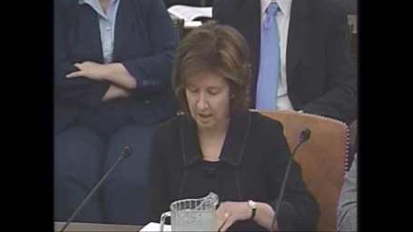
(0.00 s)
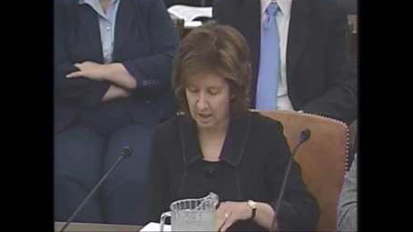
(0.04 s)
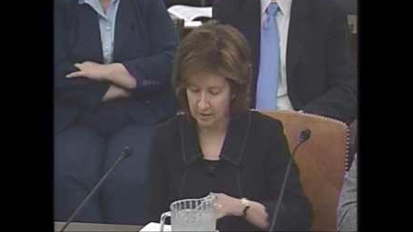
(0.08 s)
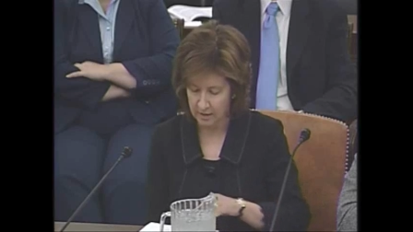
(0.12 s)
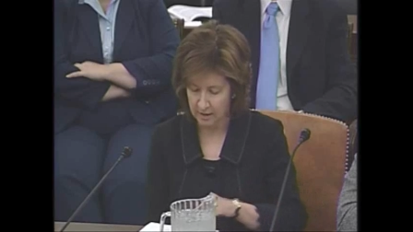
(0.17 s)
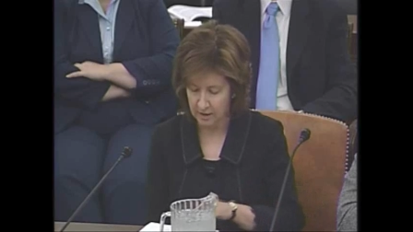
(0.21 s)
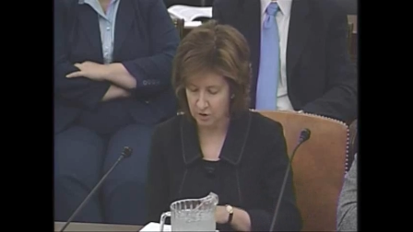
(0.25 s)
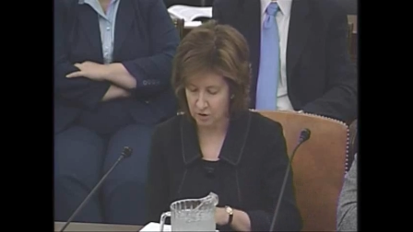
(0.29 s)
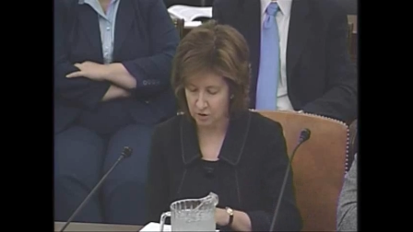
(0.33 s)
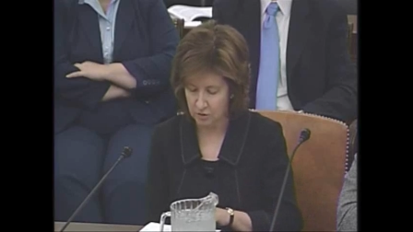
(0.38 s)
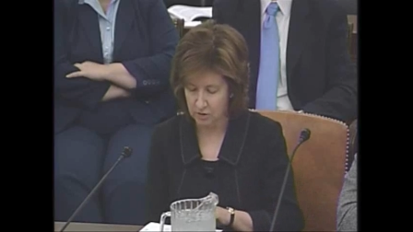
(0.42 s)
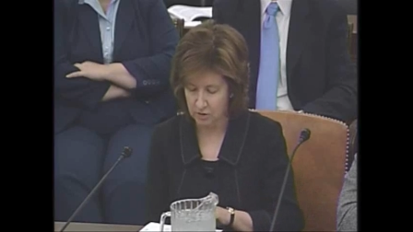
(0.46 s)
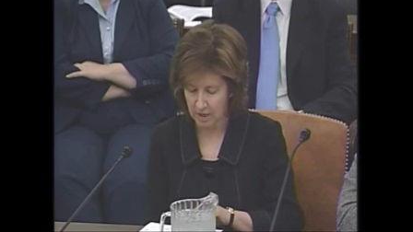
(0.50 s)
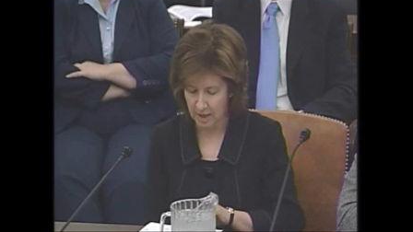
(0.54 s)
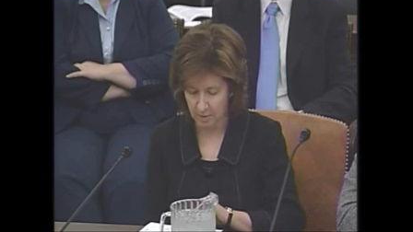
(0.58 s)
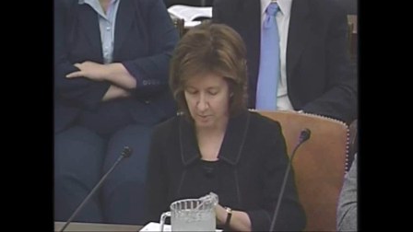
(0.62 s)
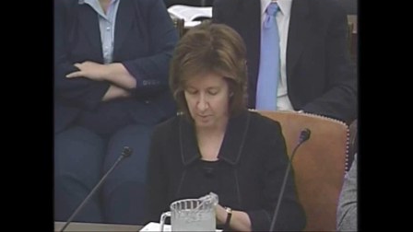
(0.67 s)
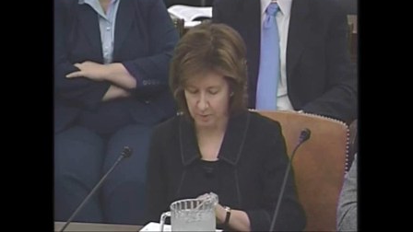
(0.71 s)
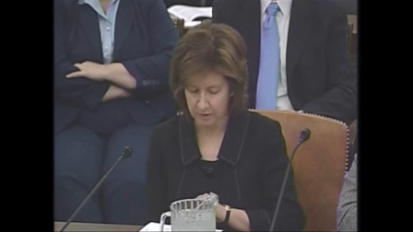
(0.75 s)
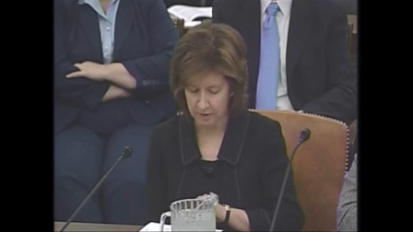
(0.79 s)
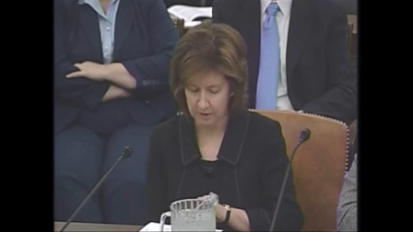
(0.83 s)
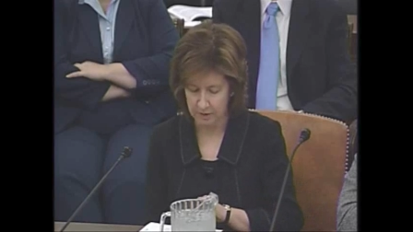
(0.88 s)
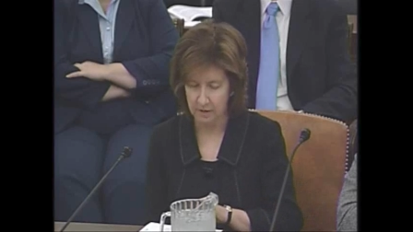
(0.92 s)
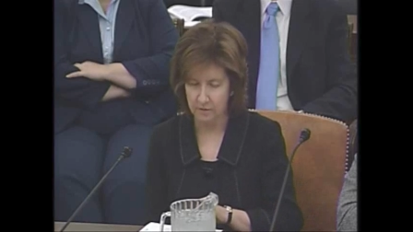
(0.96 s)
They do not
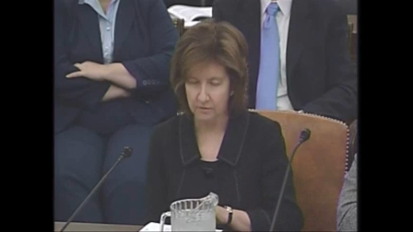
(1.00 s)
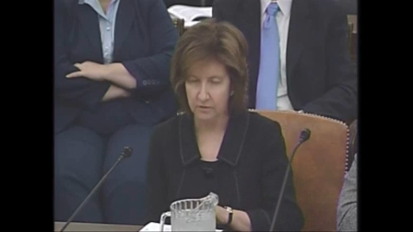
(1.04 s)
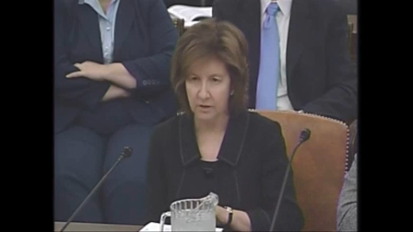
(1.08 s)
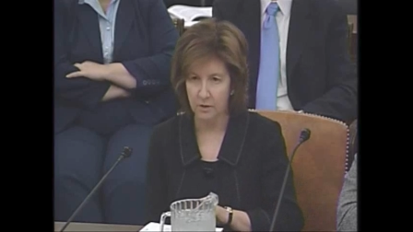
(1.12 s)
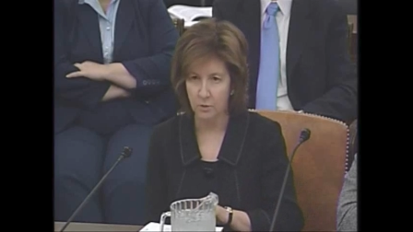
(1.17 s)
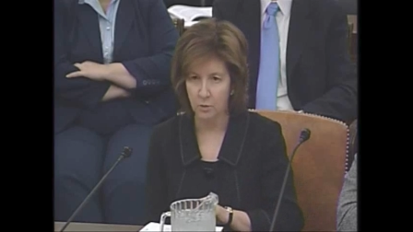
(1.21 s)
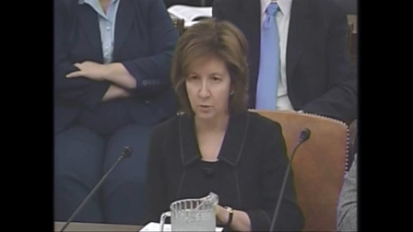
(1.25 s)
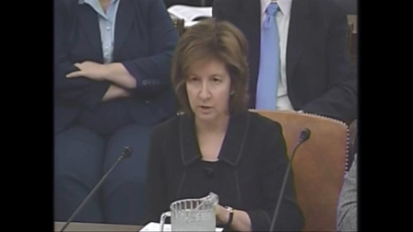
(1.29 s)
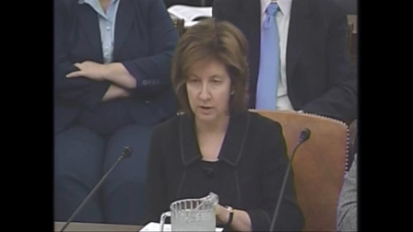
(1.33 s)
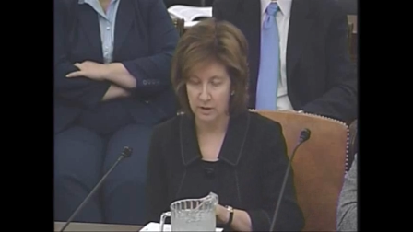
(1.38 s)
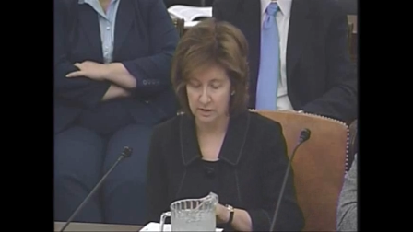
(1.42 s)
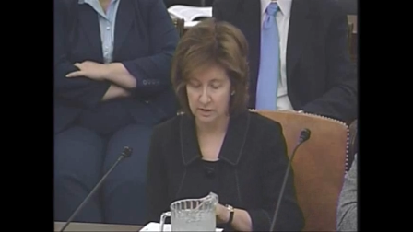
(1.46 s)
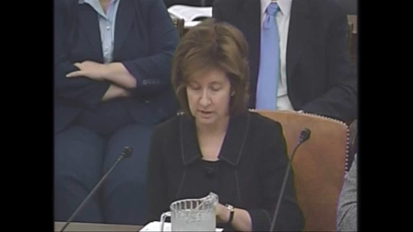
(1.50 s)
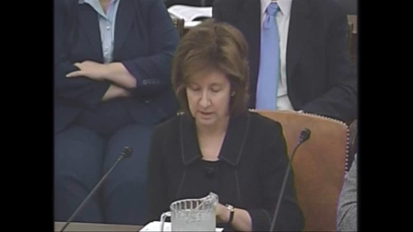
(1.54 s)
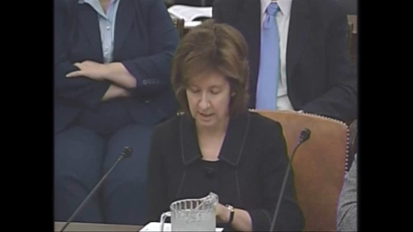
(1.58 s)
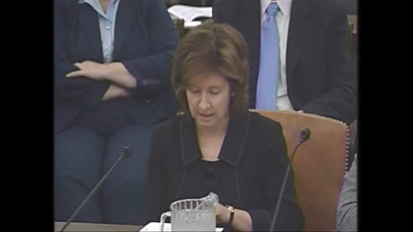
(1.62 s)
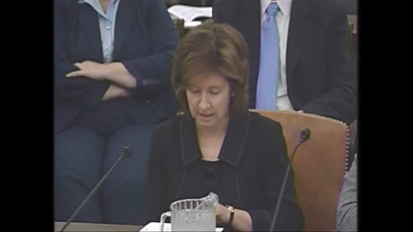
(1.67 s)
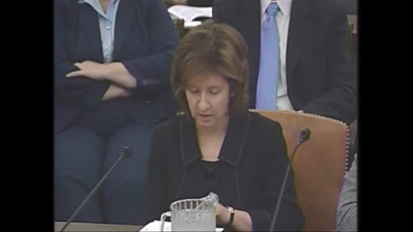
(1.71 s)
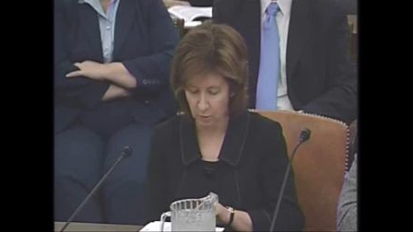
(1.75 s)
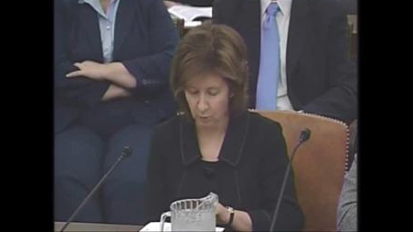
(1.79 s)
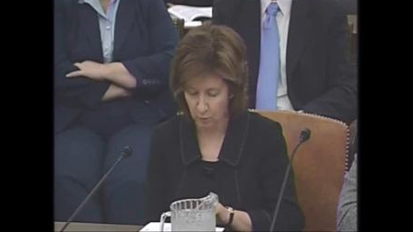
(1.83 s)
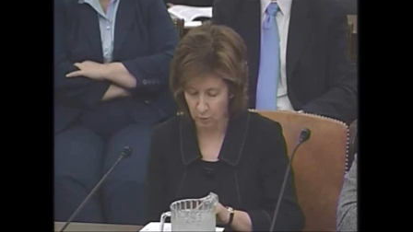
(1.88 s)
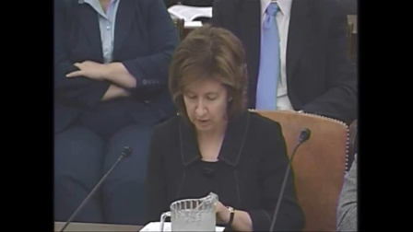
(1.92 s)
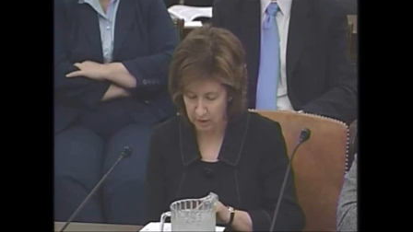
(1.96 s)
believe that
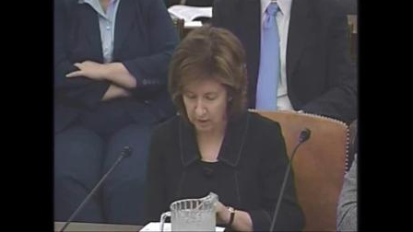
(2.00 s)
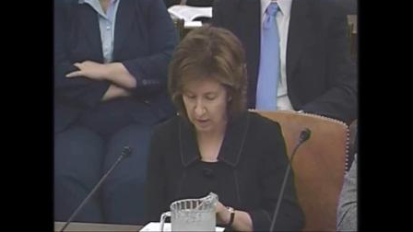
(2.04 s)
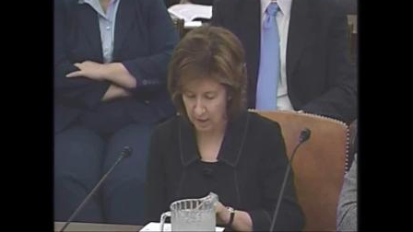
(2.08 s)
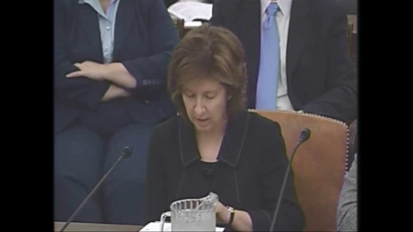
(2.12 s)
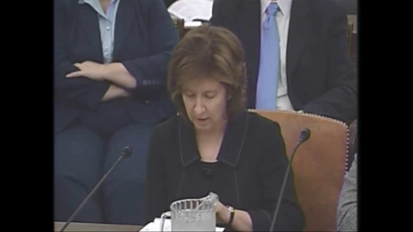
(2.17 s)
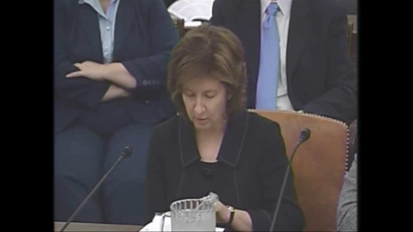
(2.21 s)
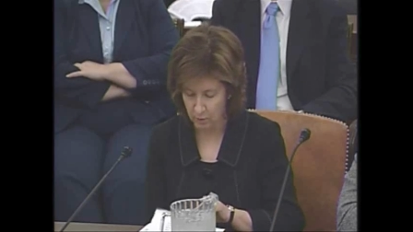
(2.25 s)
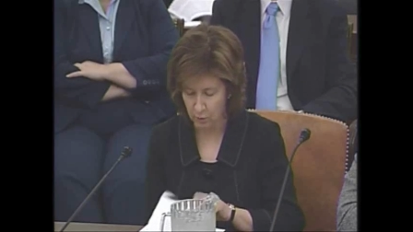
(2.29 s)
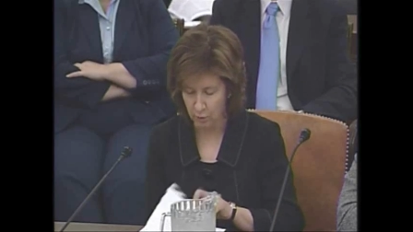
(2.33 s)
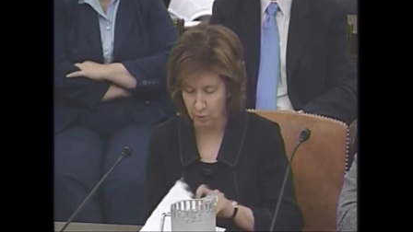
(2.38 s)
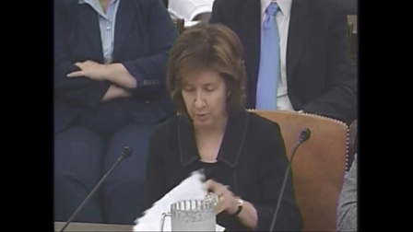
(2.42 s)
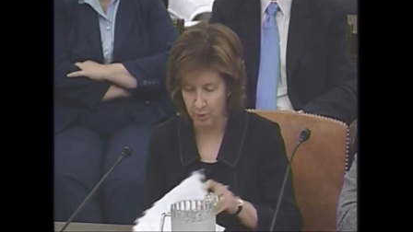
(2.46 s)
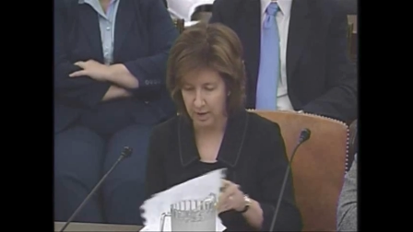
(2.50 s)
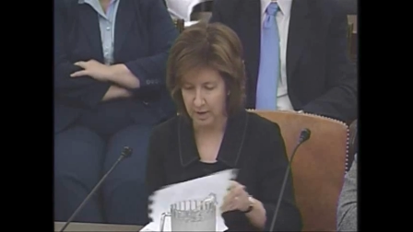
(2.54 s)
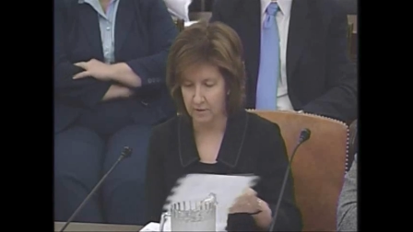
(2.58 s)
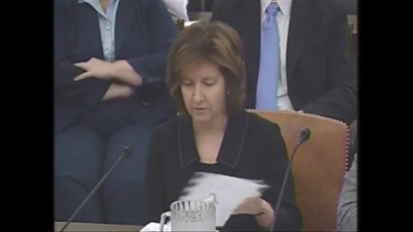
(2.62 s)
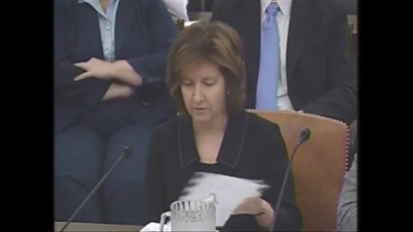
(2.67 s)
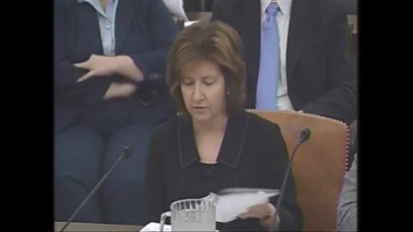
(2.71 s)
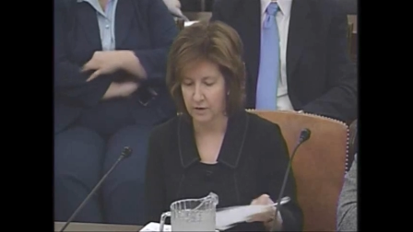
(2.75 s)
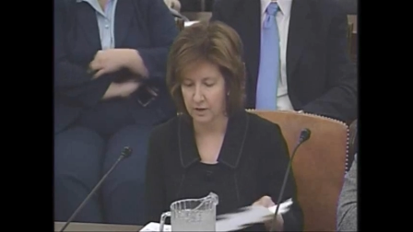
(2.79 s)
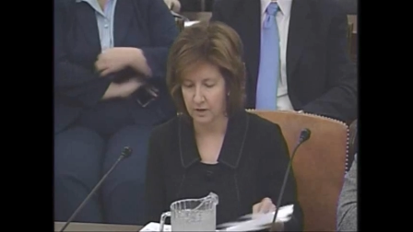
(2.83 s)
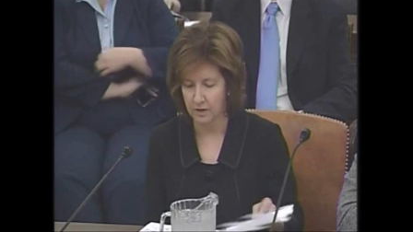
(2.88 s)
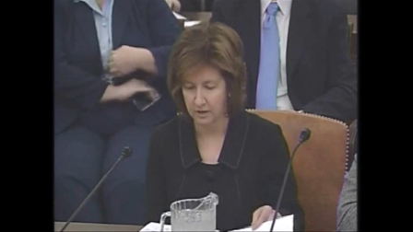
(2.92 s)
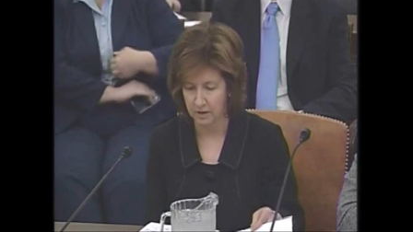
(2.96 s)
reinstating recon will
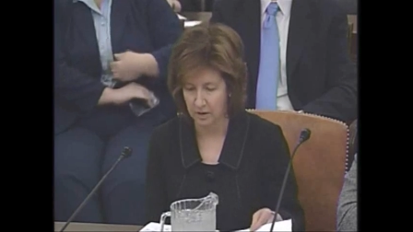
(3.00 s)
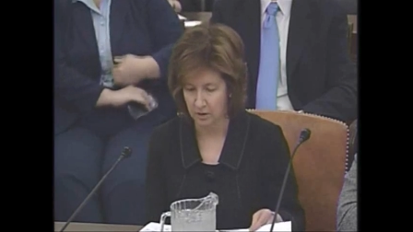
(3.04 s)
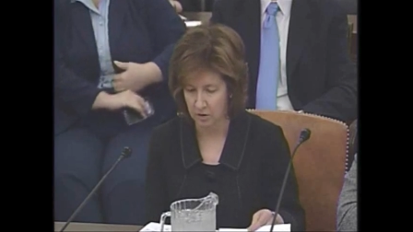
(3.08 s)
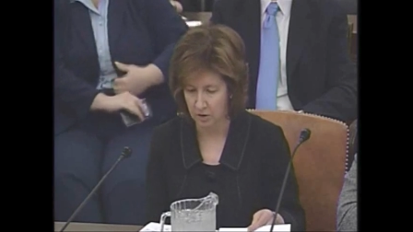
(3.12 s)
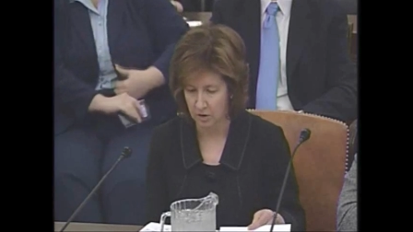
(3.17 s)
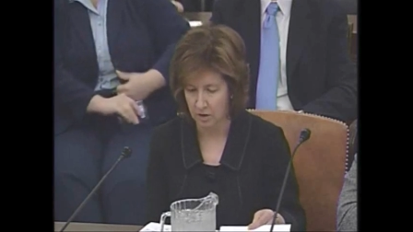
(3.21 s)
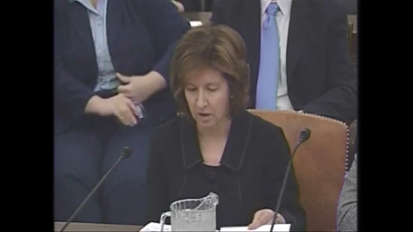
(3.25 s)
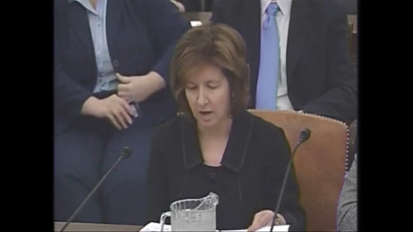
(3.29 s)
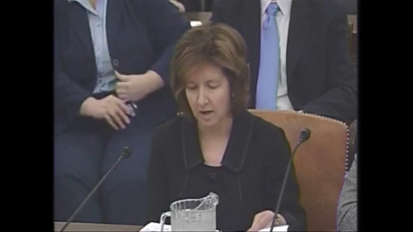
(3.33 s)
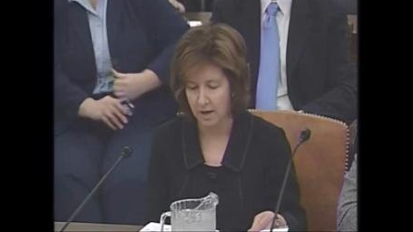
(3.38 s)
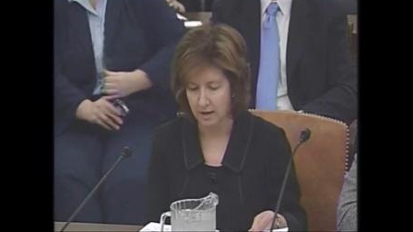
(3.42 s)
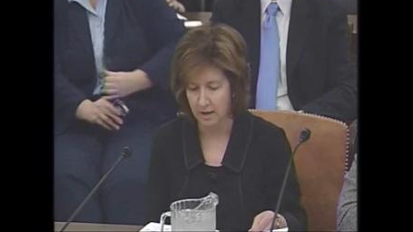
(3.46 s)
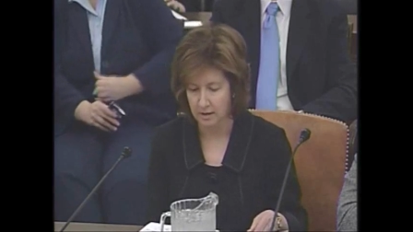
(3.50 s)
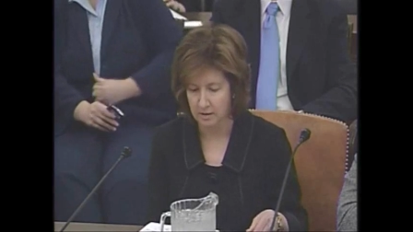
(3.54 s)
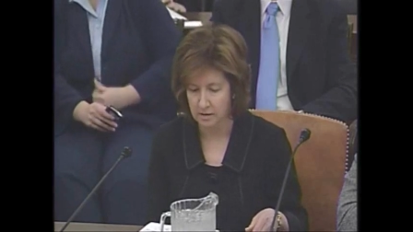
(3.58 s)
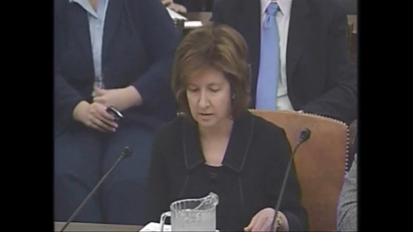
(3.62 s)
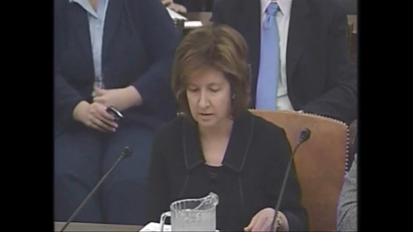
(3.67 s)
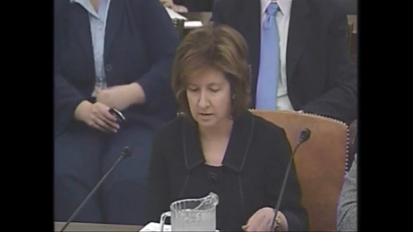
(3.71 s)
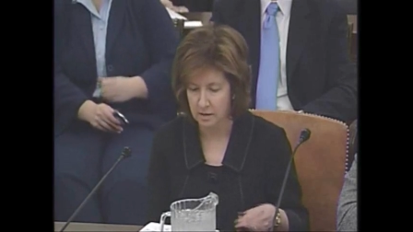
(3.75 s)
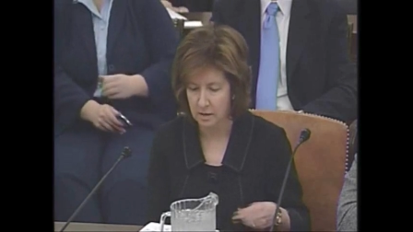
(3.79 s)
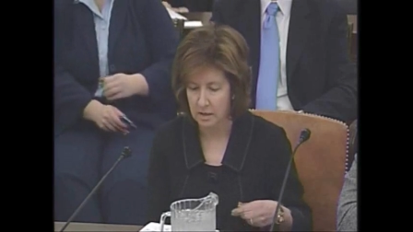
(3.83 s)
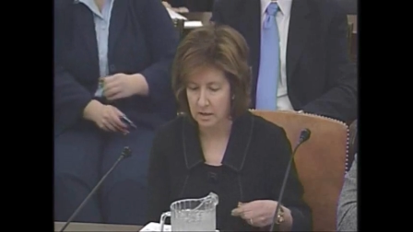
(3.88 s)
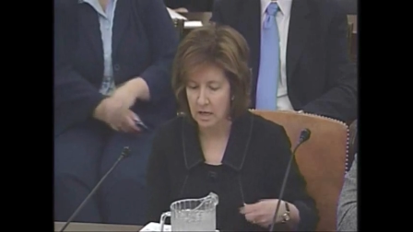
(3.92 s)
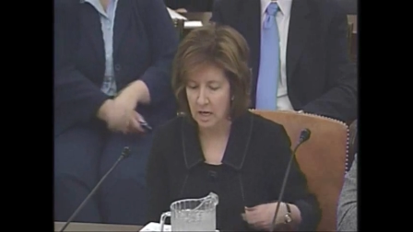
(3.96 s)
benefit their
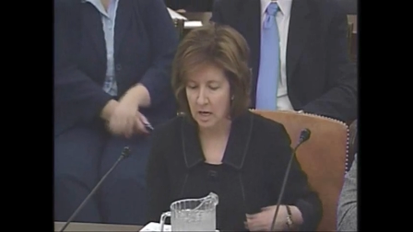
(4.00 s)
clients.